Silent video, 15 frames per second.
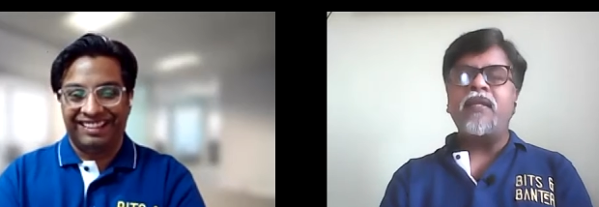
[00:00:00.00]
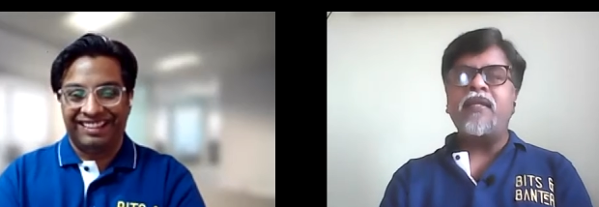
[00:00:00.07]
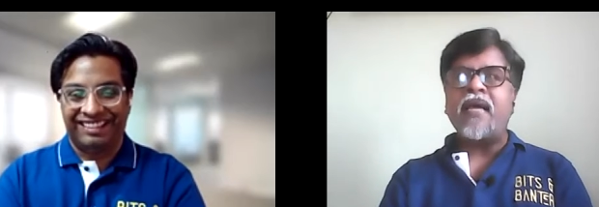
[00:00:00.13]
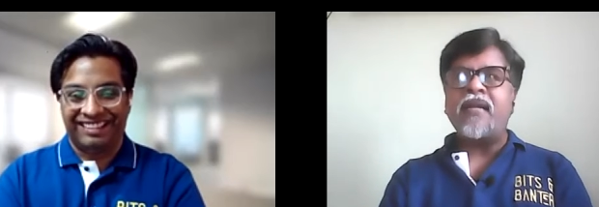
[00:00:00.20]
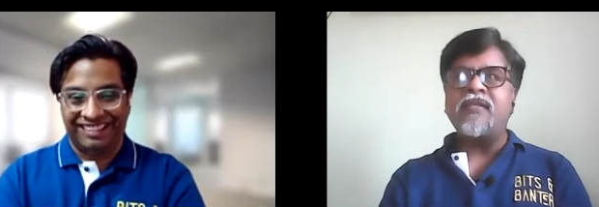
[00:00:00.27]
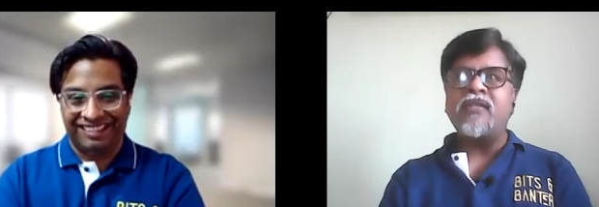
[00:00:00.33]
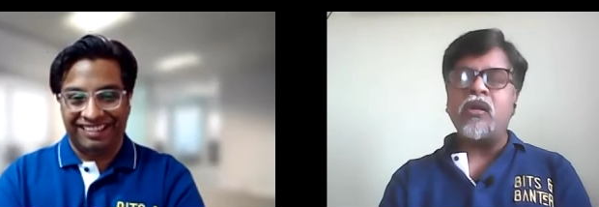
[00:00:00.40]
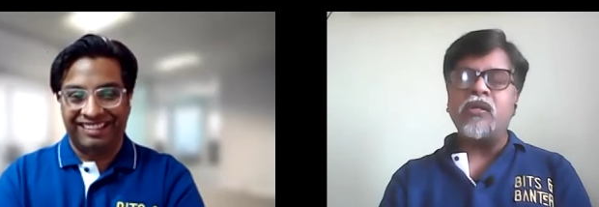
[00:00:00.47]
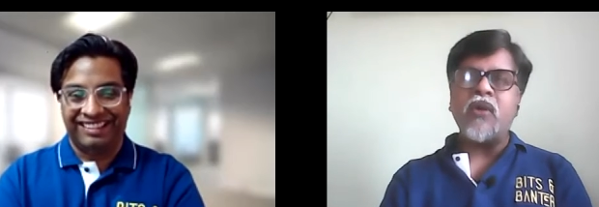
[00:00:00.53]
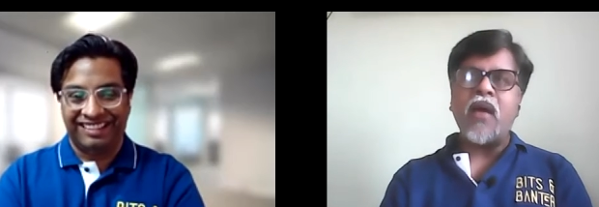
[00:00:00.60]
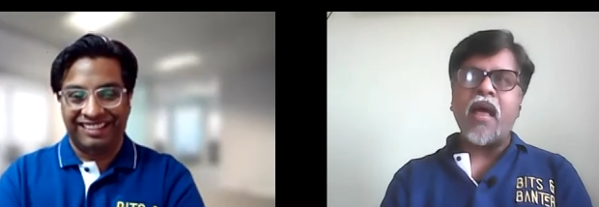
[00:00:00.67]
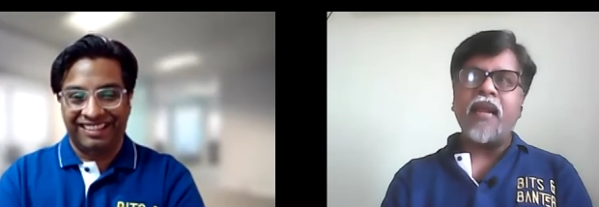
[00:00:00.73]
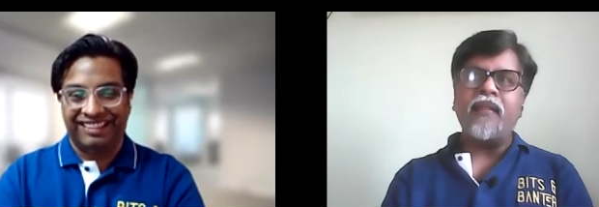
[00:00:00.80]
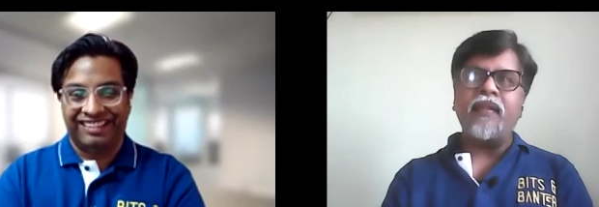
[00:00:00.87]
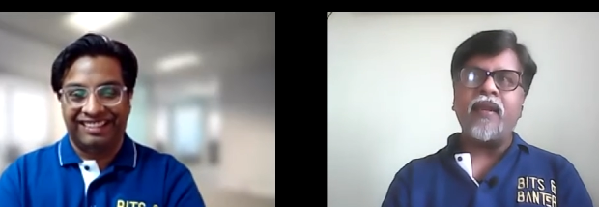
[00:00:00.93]
Speaker 1: But there is also
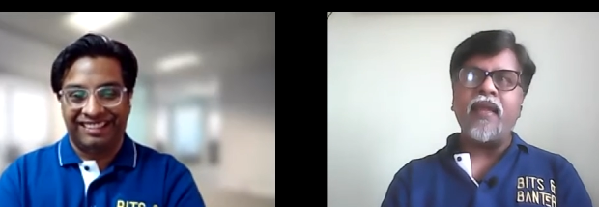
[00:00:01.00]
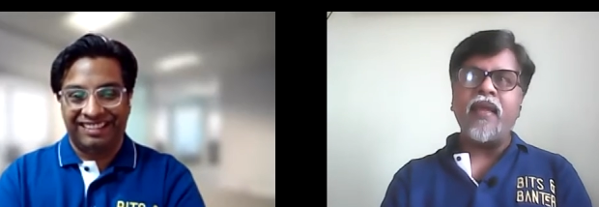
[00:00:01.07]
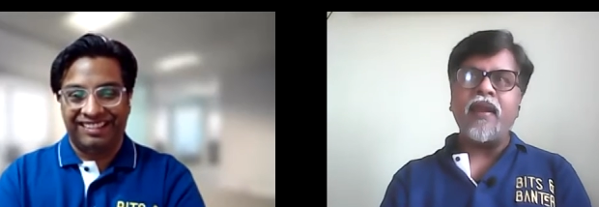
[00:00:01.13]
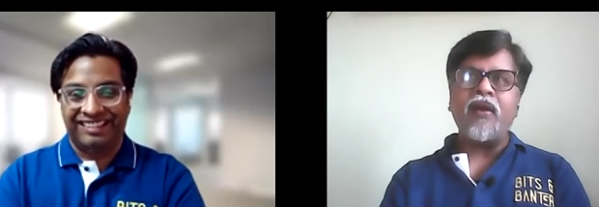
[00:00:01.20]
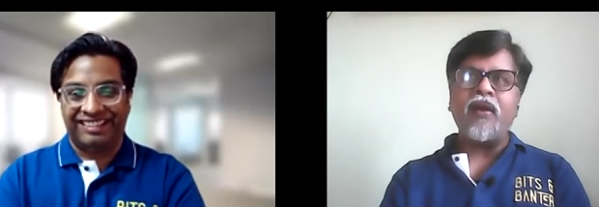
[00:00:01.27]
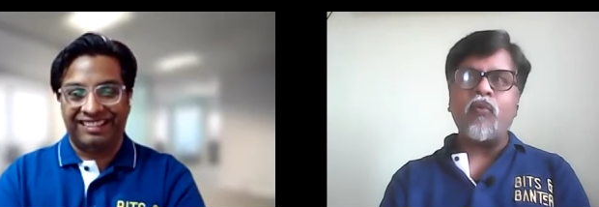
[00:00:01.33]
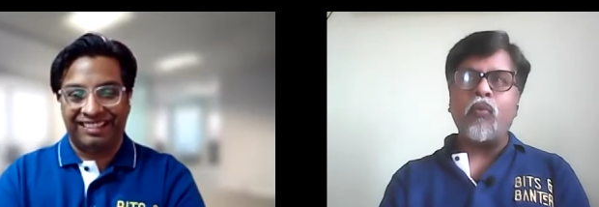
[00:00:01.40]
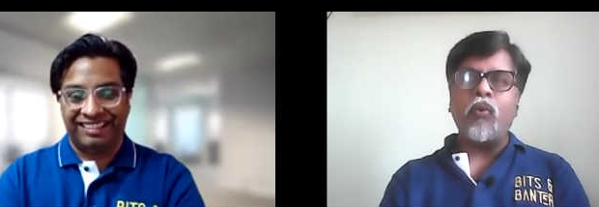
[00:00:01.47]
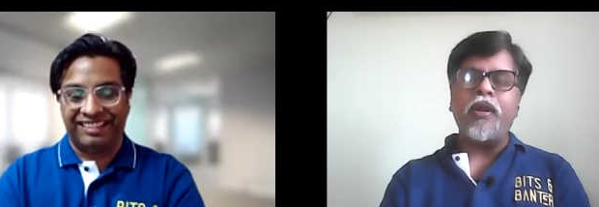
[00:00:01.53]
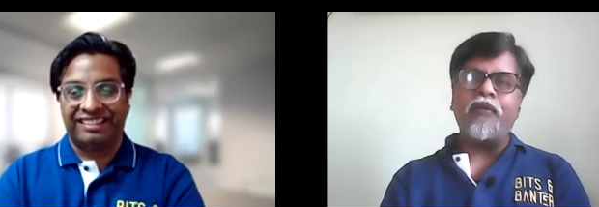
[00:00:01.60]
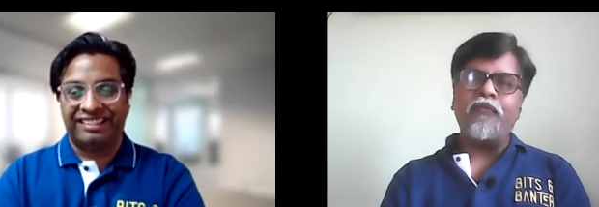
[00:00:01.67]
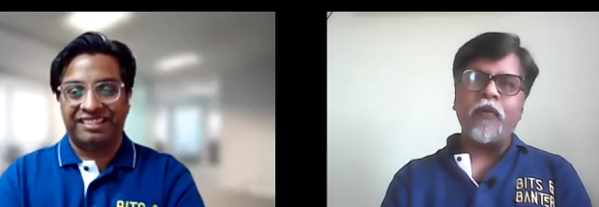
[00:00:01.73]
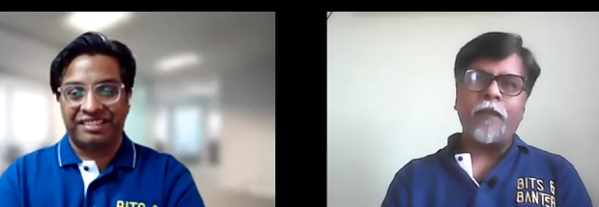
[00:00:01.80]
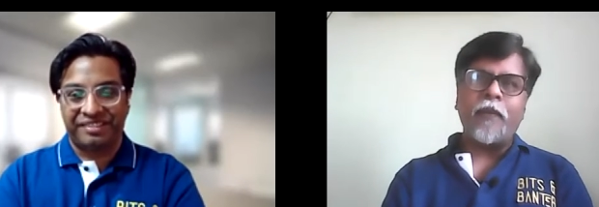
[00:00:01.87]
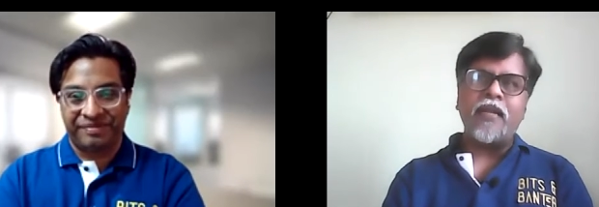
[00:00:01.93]
another area of
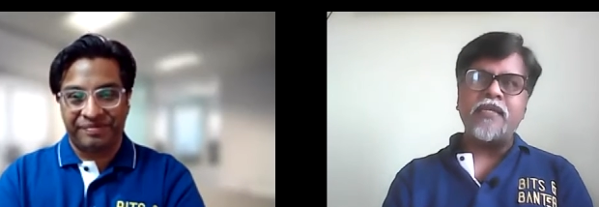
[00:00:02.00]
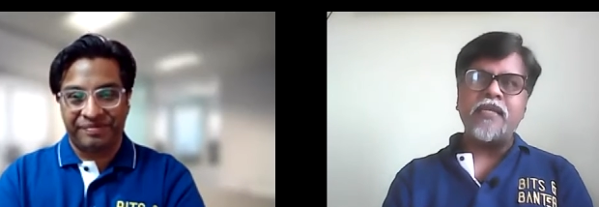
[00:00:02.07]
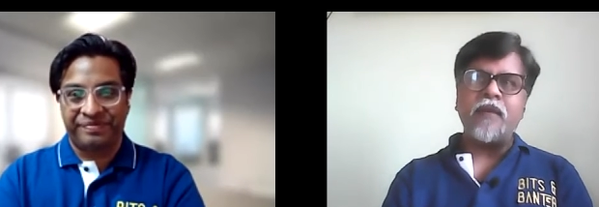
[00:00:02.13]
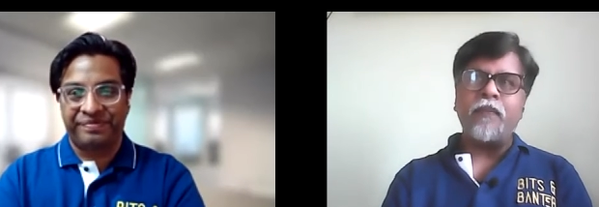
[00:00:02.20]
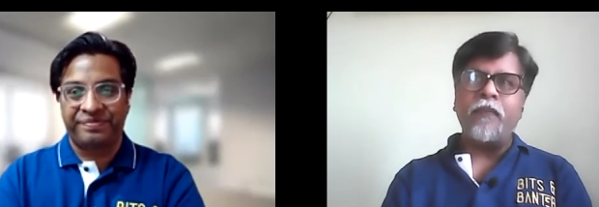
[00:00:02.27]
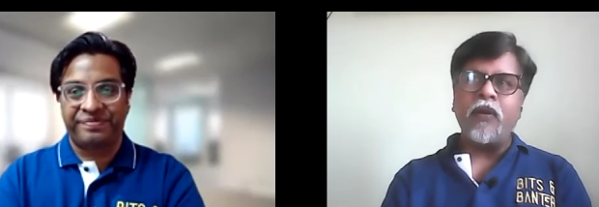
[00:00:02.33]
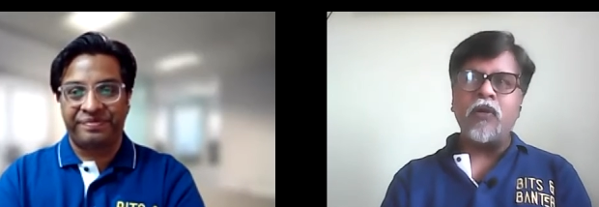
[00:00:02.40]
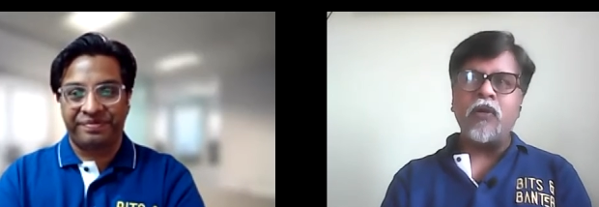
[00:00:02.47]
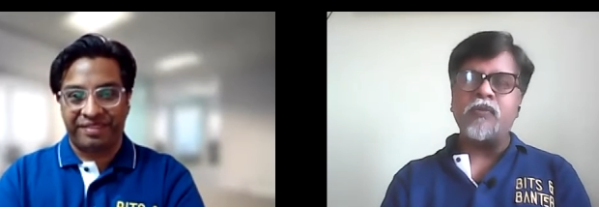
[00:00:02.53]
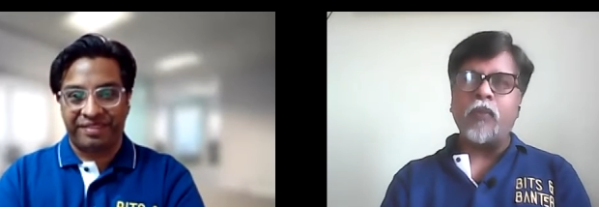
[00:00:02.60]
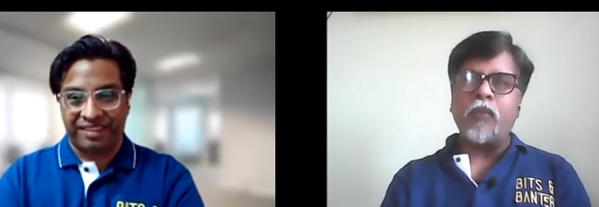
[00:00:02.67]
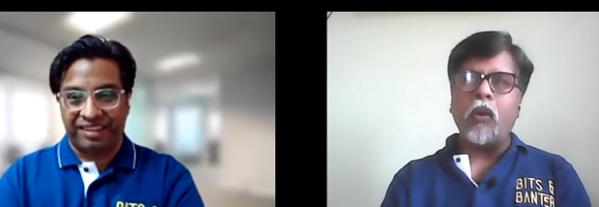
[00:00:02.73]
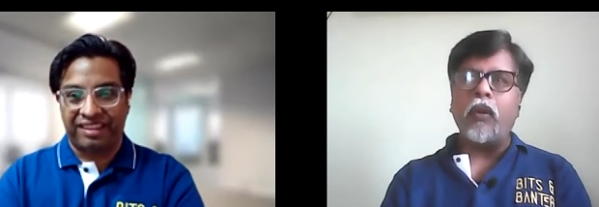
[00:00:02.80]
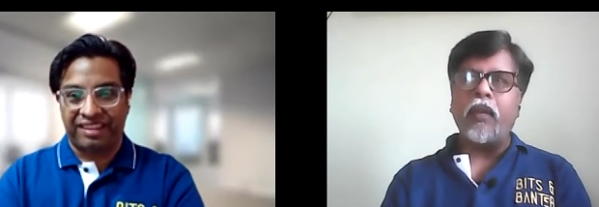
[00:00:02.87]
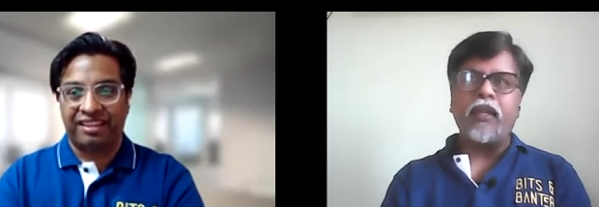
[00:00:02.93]
worry for Punjab, because
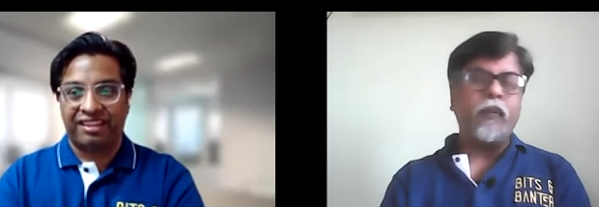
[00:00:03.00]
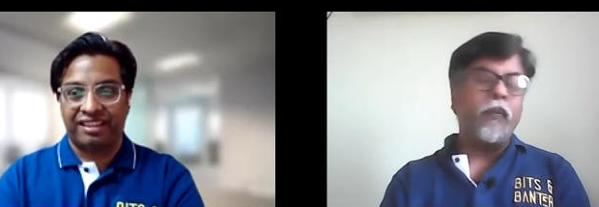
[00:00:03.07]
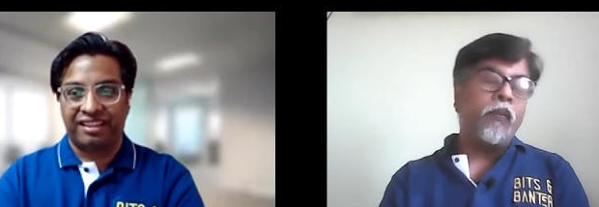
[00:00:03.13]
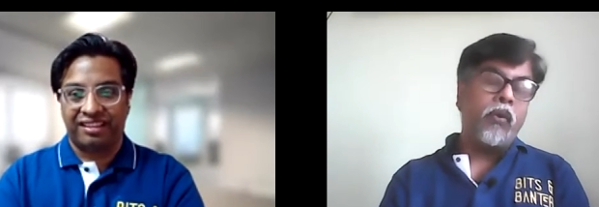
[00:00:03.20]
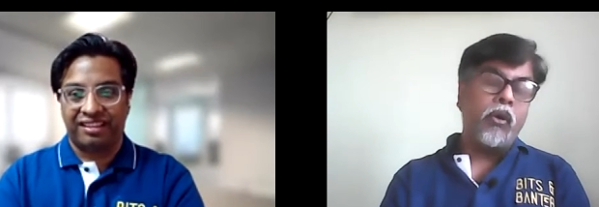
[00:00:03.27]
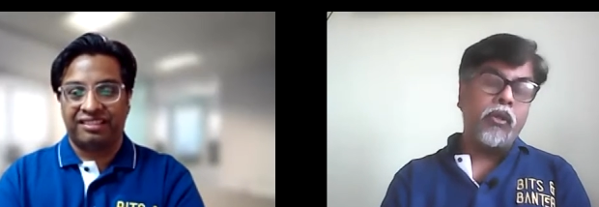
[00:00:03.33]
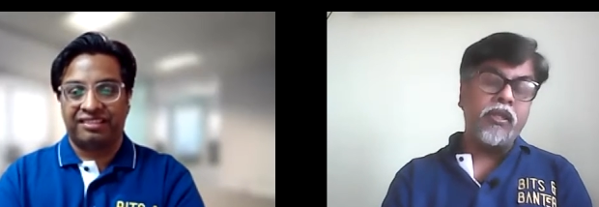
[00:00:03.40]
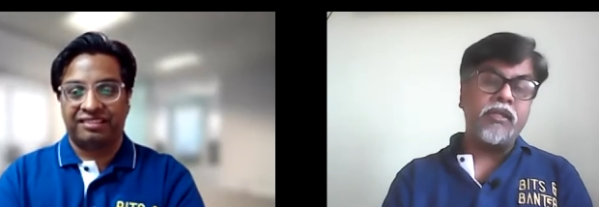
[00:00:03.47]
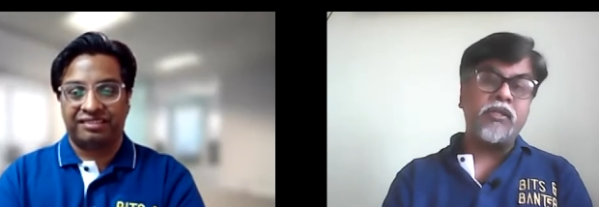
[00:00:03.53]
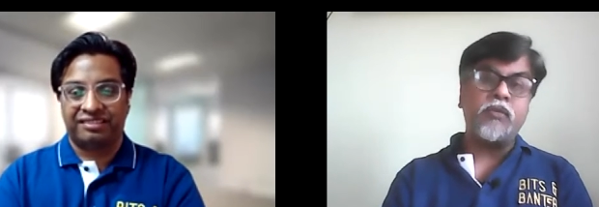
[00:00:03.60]
bowling, both